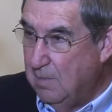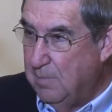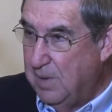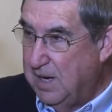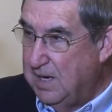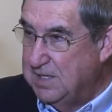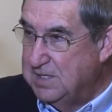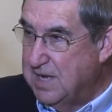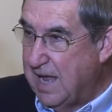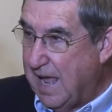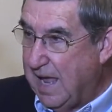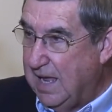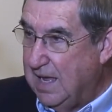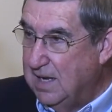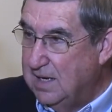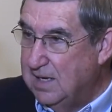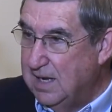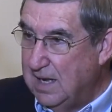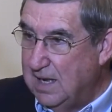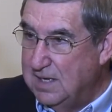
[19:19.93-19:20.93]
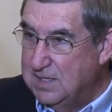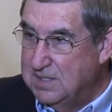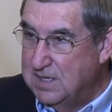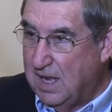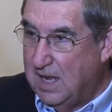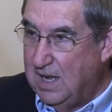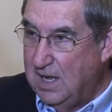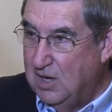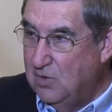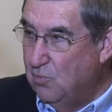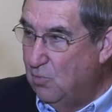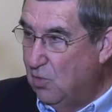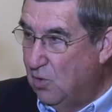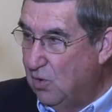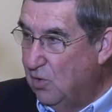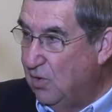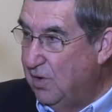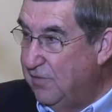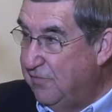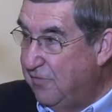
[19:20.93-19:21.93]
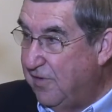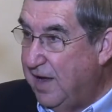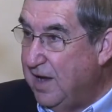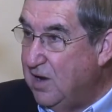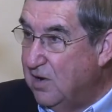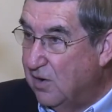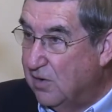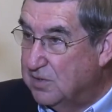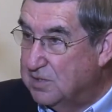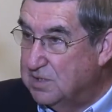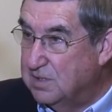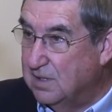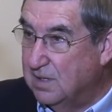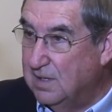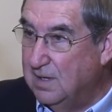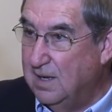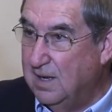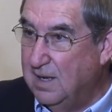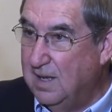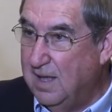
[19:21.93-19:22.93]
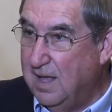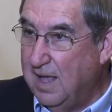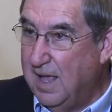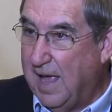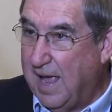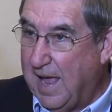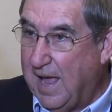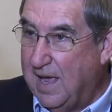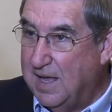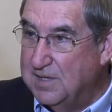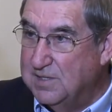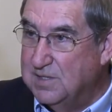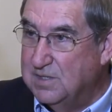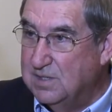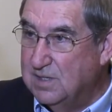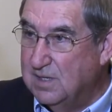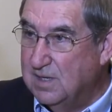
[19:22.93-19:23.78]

But His hand is in world affairs as